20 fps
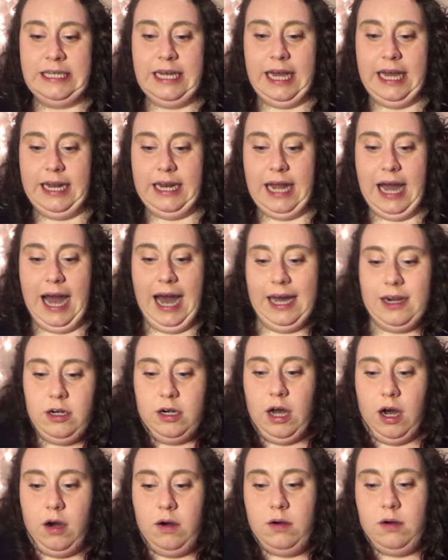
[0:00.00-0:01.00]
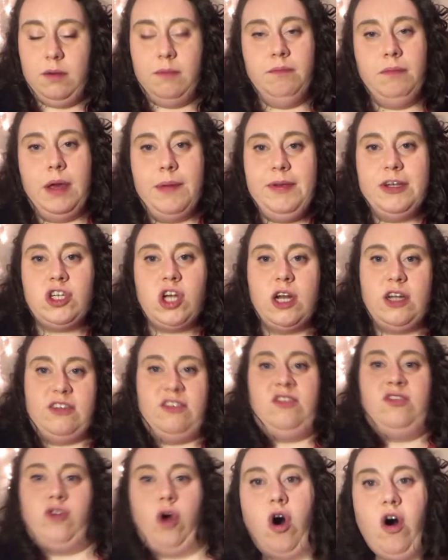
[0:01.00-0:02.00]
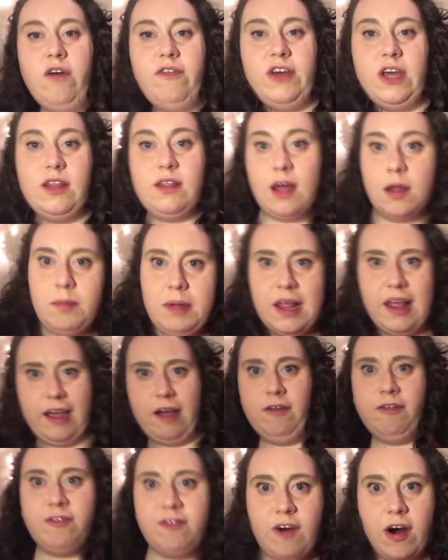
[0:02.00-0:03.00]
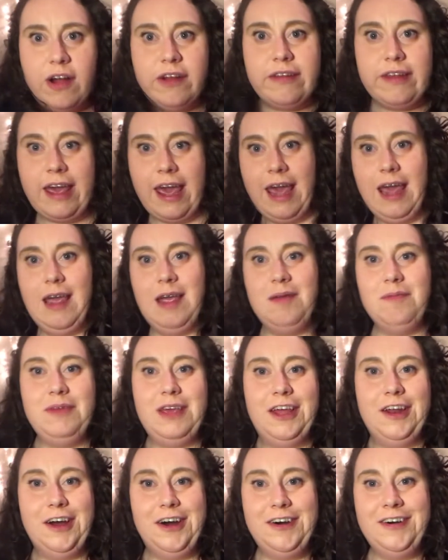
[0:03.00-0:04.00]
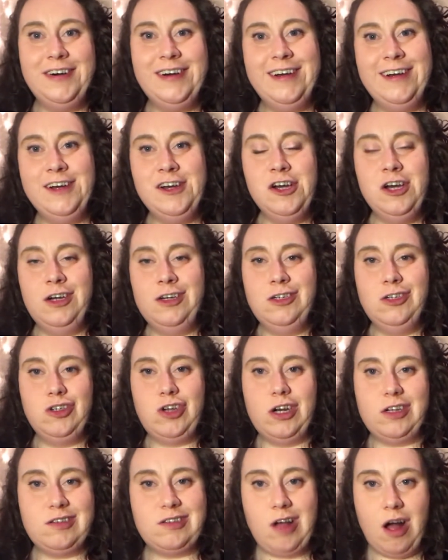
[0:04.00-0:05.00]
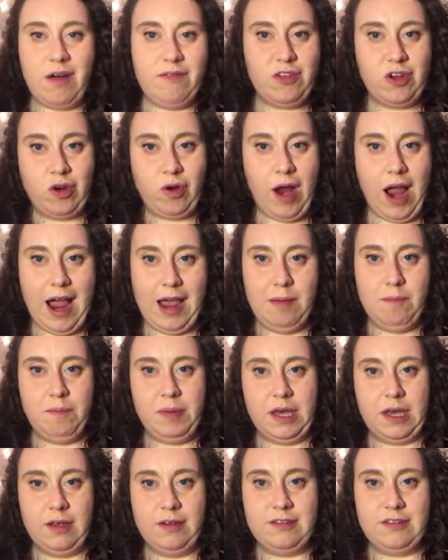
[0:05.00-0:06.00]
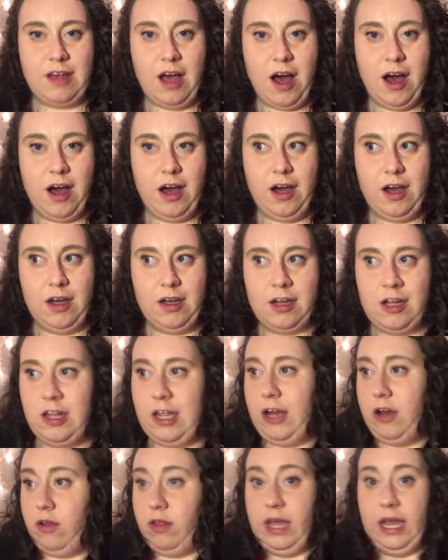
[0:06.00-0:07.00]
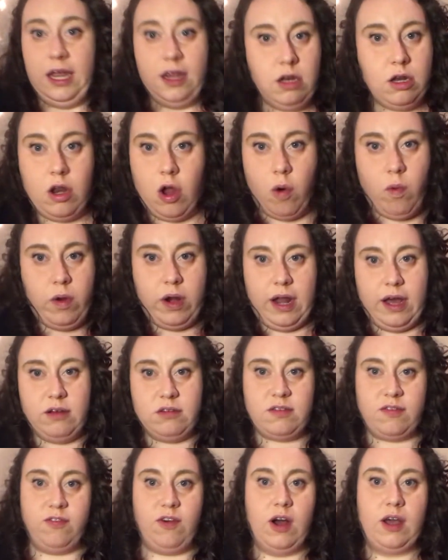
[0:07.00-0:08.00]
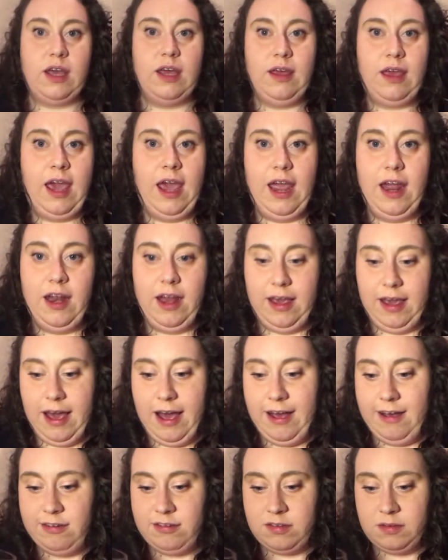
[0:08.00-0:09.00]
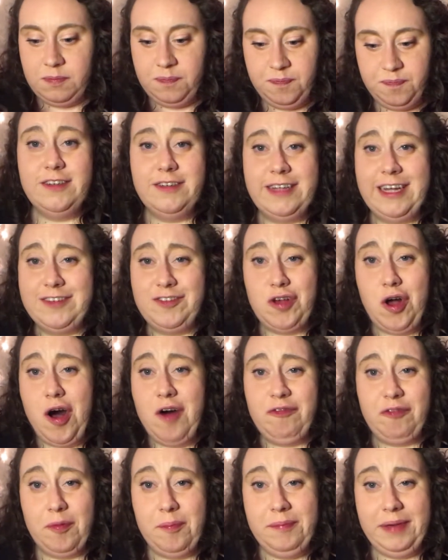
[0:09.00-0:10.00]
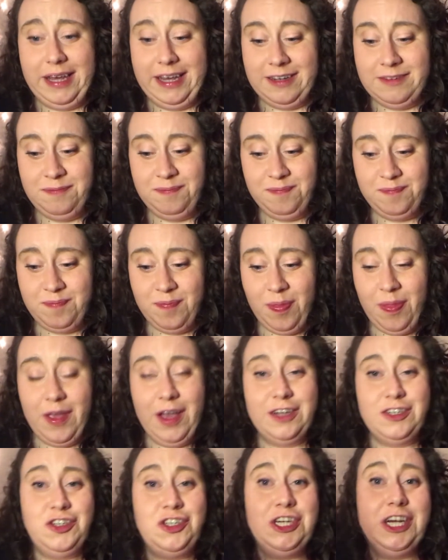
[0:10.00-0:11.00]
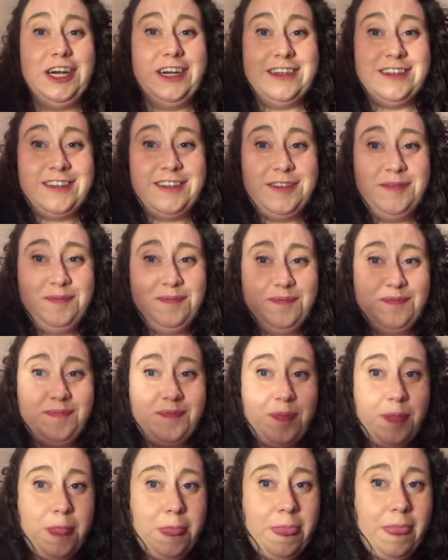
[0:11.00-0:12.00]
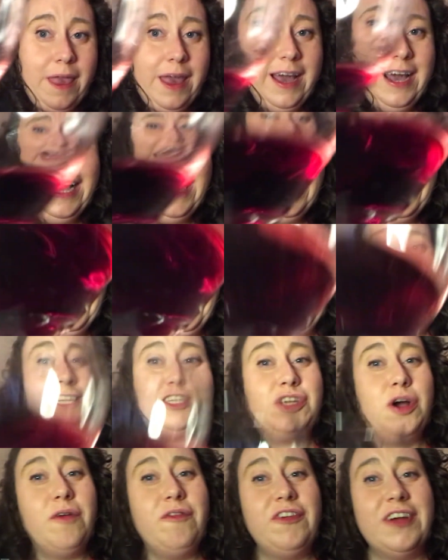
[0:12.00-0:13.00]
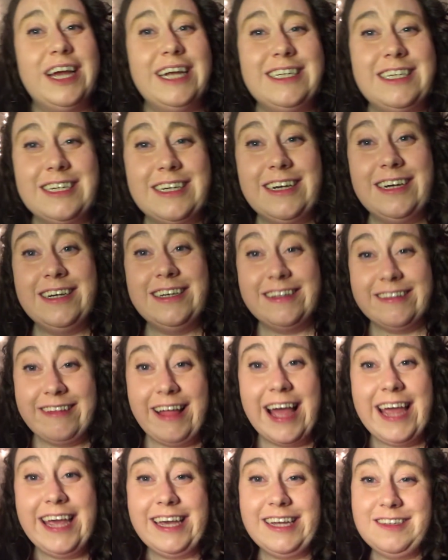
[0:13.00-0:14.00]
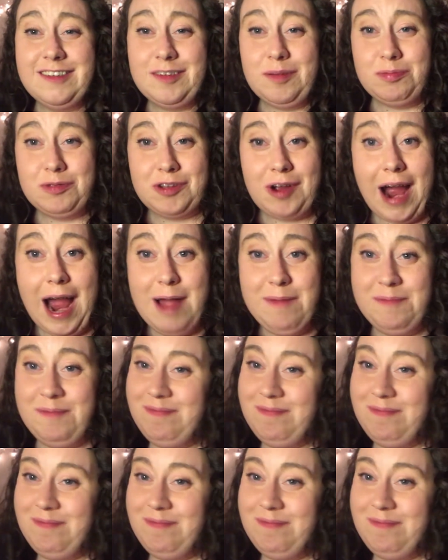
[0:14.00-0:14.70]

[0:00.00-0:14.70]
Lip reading: And I don't know, maybe try to solve it. That'd be like a fun game, you know? Try to solve the crime because clearly no one else fucking can, I guess. That's all from me. Cheers. And don't forget to like and subscribe.